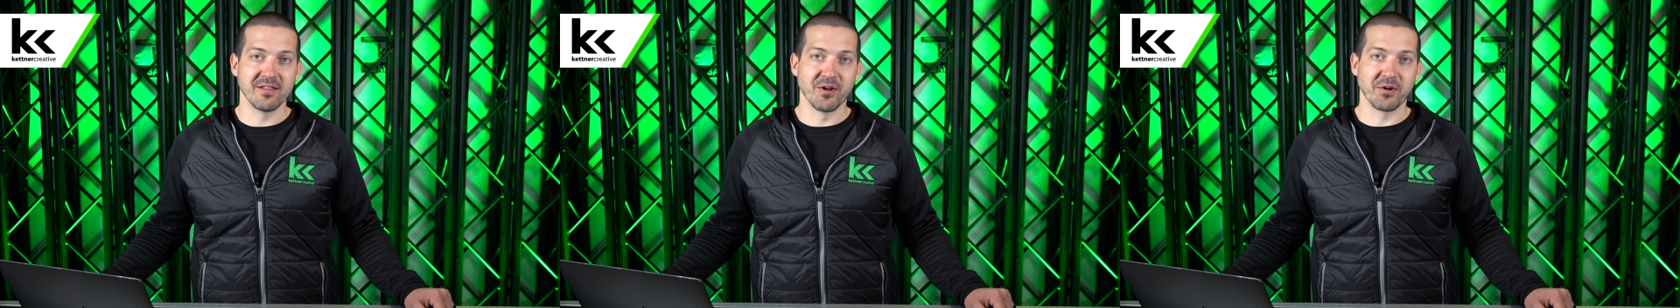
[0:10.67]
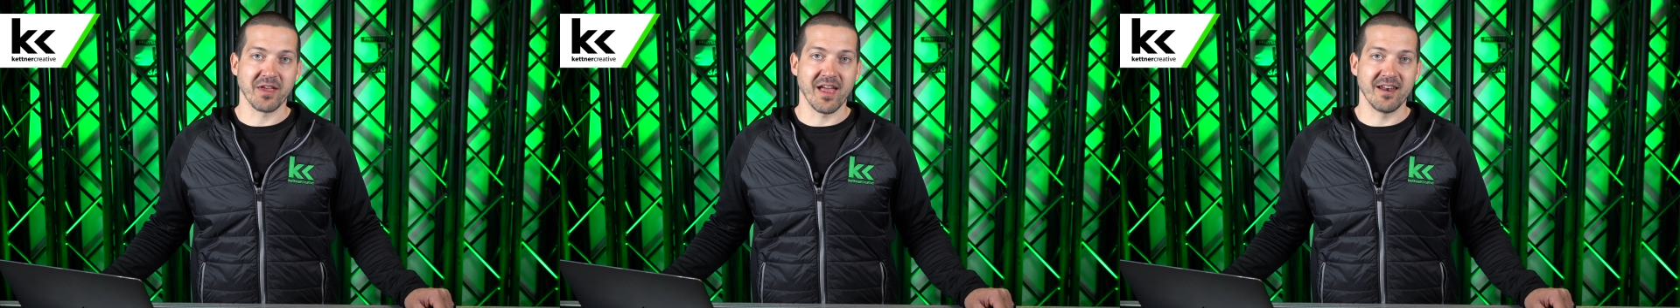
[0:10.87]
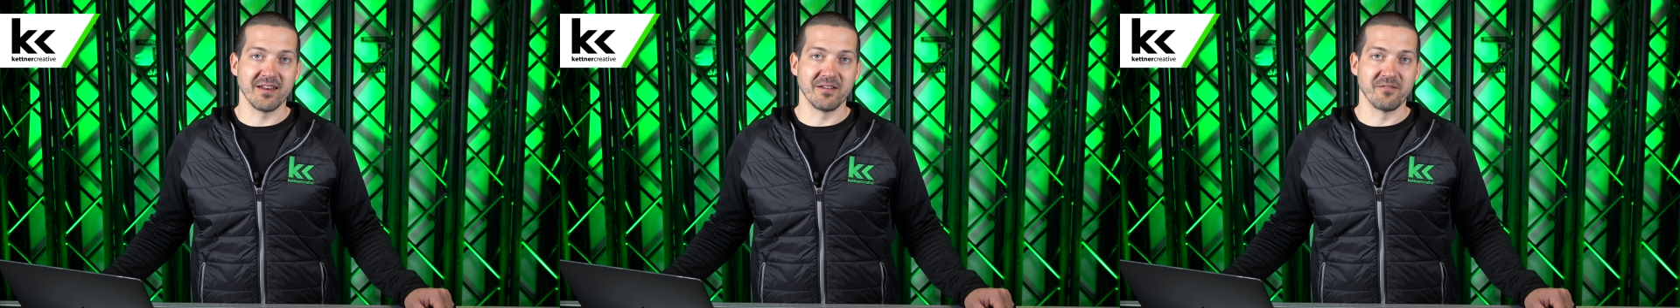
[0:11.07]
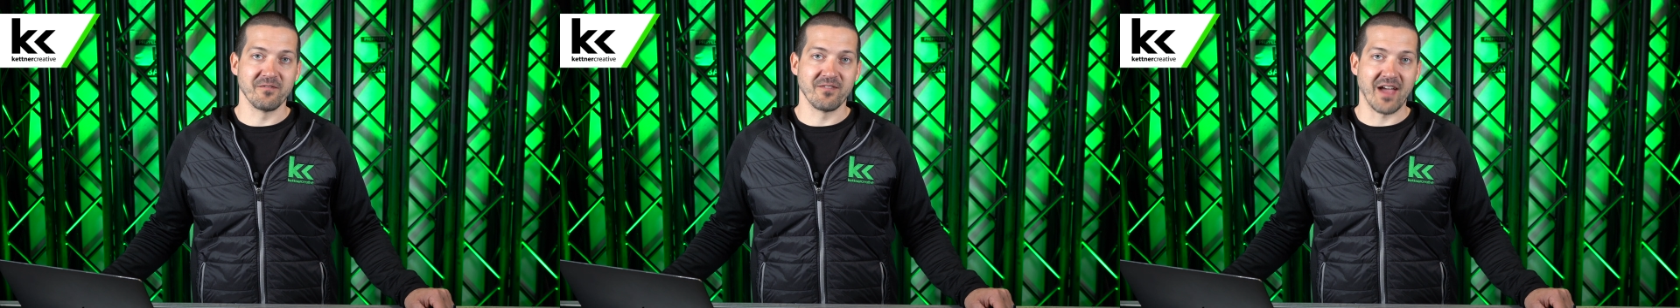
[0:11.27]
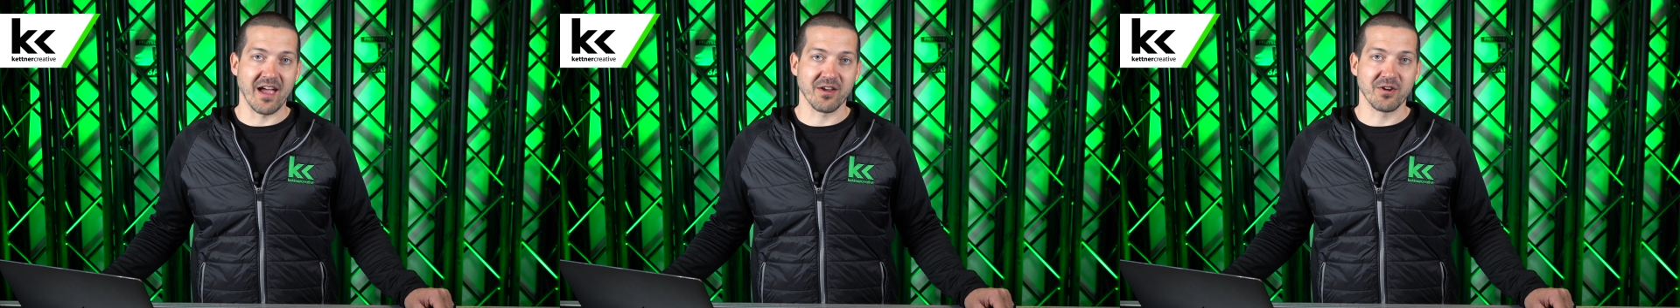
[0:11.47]
located in
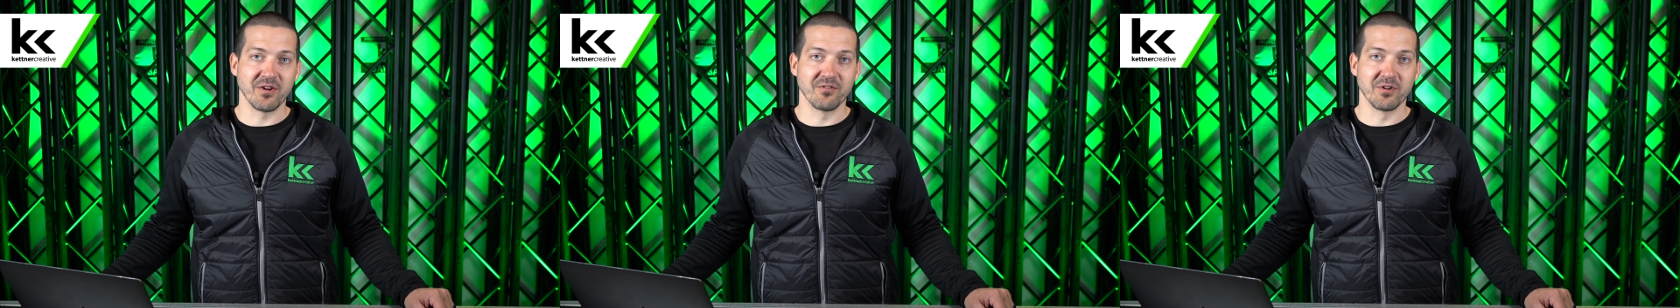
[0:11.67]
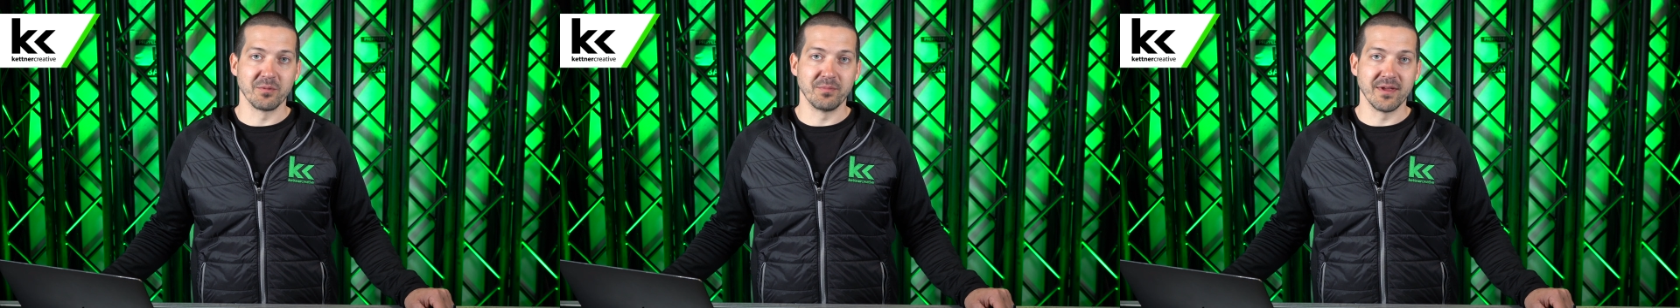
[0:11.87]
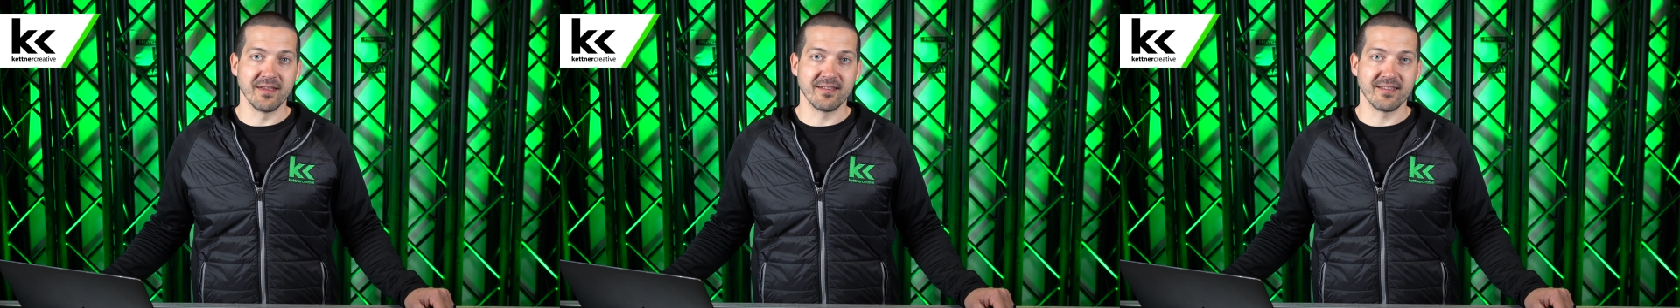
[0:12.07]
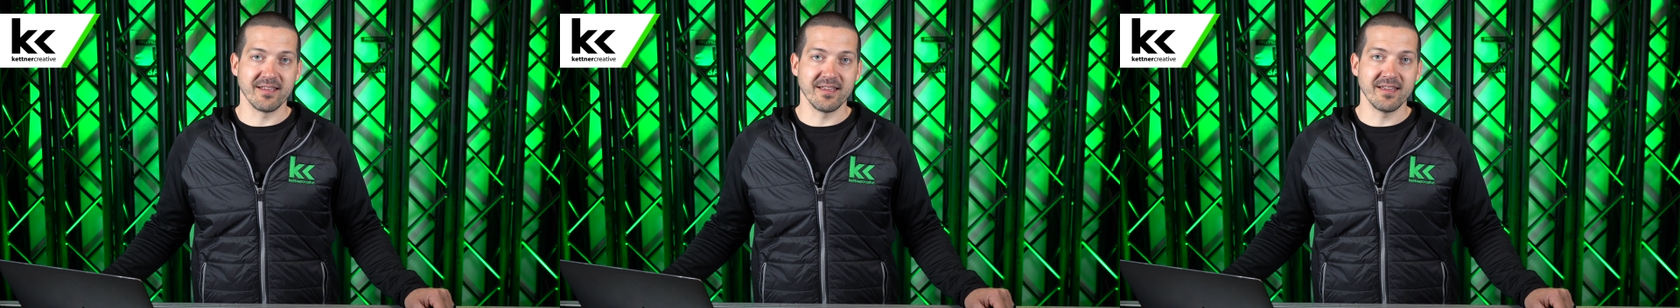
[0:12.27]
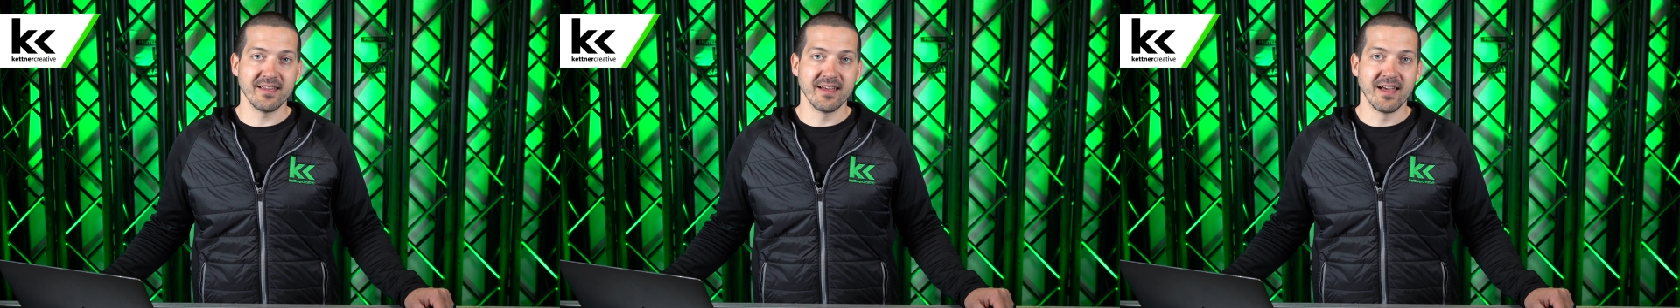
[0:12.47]
Vancouver,
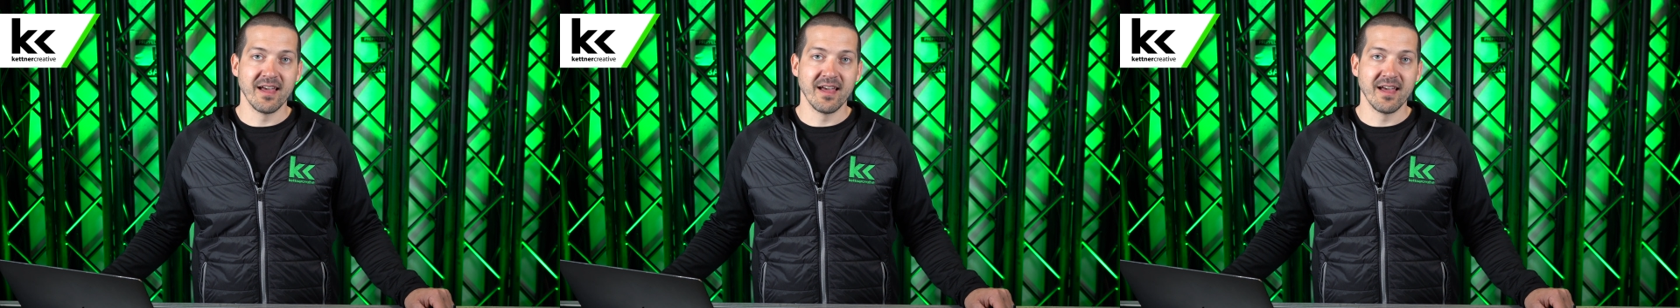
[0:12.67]
BC.